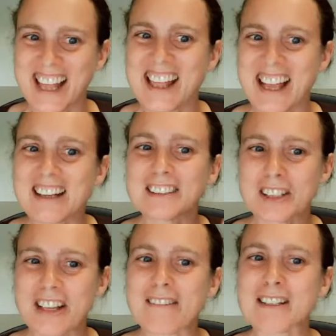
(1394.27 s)
and that
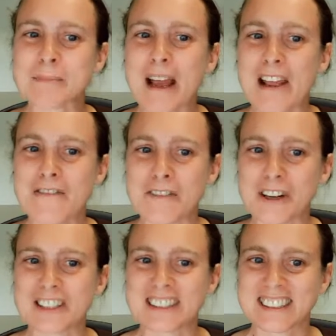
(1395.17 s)
was my
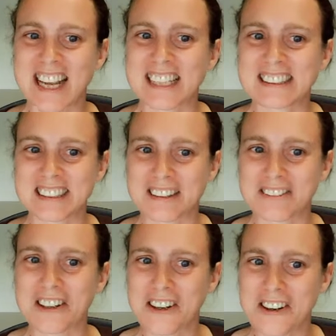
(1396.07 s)
first taste
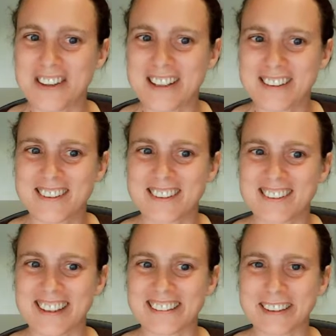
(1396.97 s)
of, oh, this,
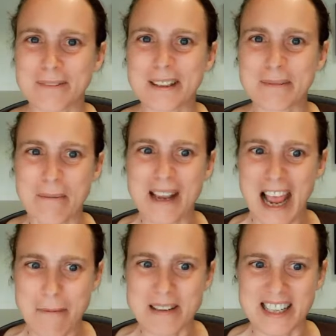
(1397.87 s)
like, something might be
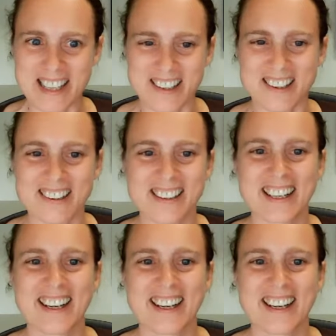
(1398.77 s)
happening here.